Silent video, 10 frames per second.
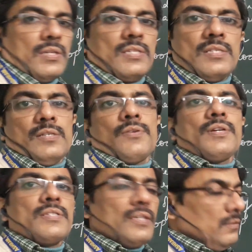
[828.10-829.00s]
is
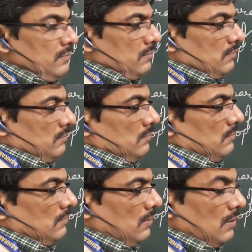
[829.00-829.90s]
increasing.
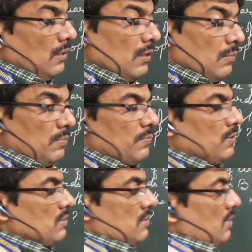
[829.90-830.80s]
But what
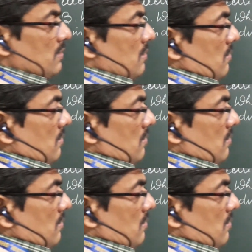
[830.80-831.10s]
does Lenz's